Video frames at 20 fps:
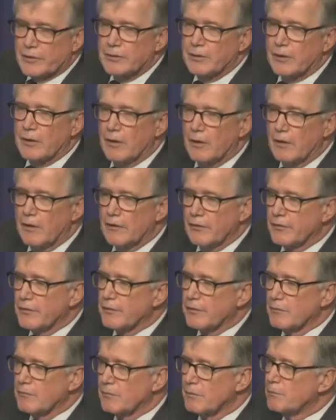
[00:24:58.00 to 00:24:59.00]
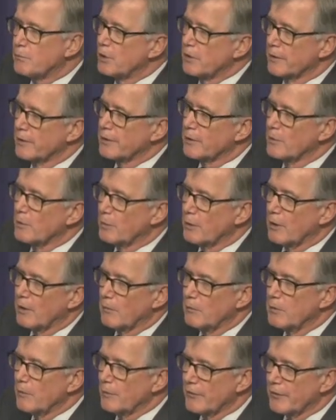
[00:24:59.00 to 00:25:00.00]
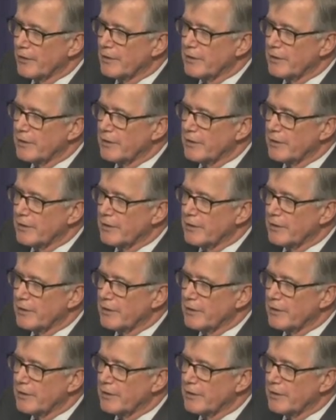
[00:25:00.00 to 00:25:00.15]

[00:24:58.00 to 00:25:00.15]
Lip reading: going to cause political problems,